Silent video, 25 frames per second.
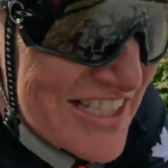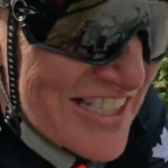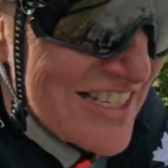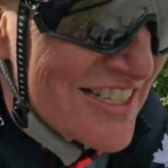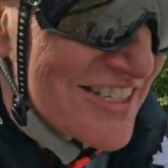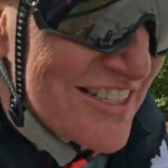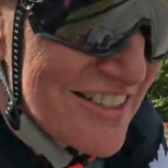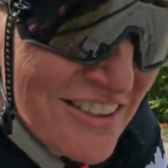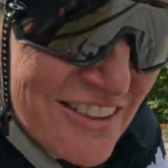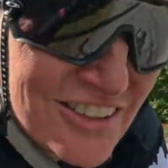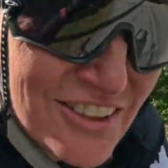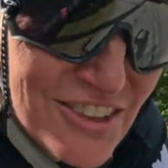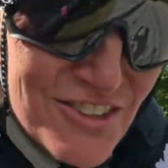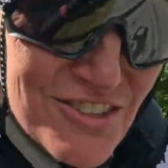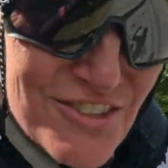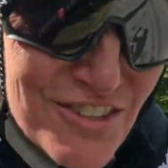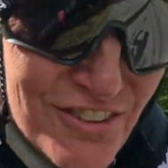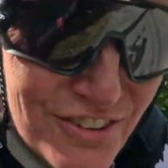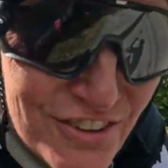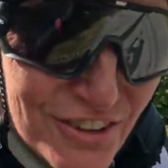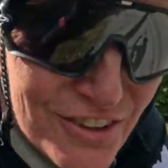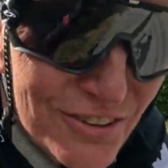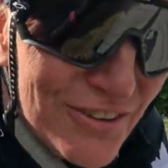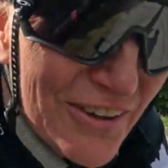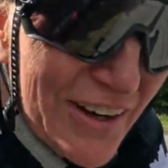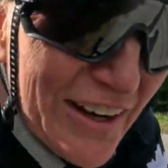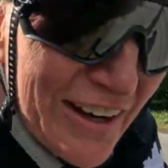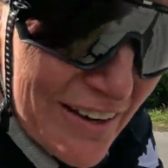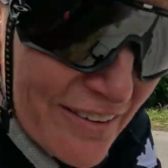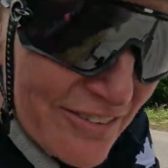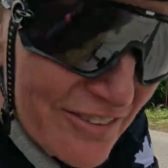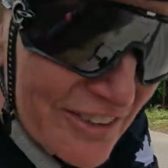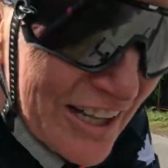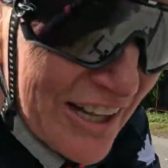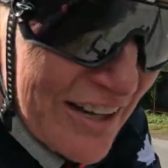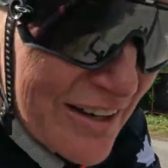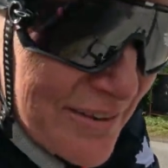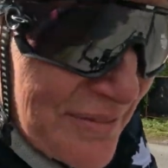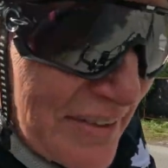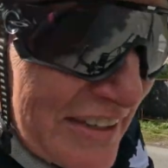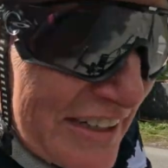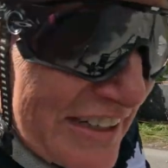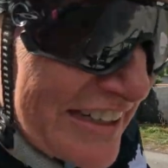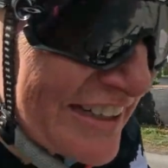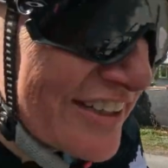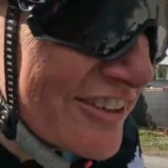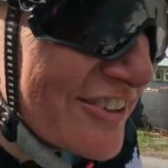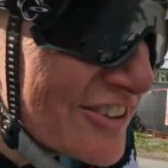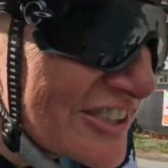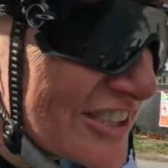season closer for the ride. I'm glad I made
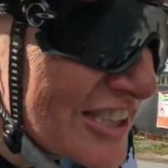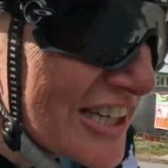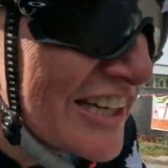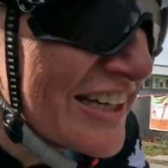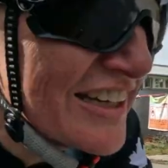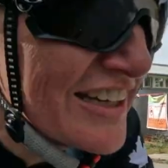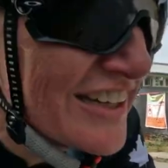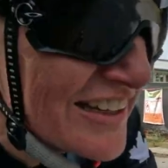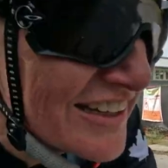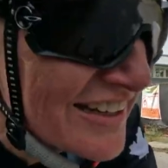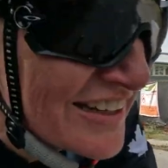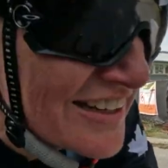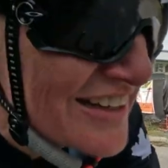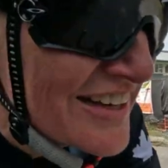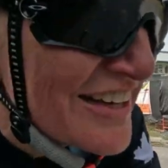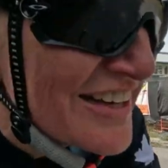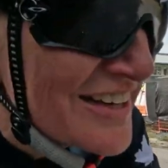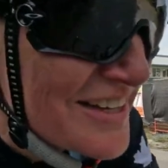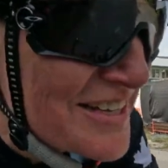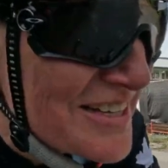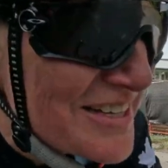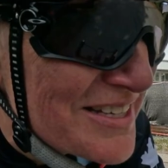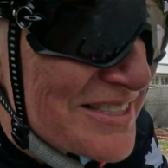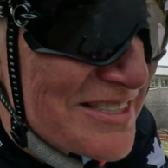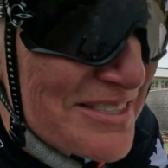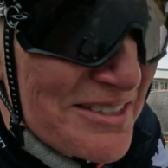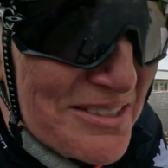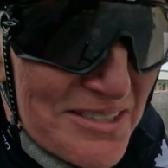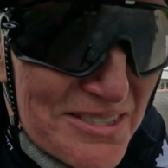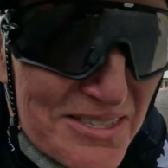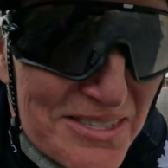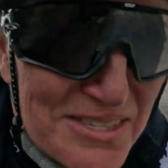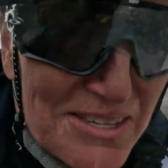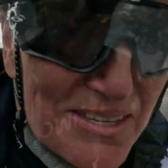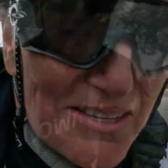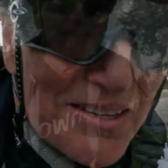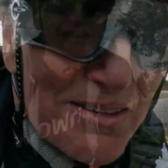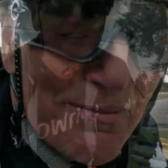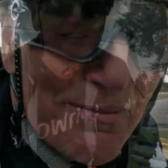it out. So I'll see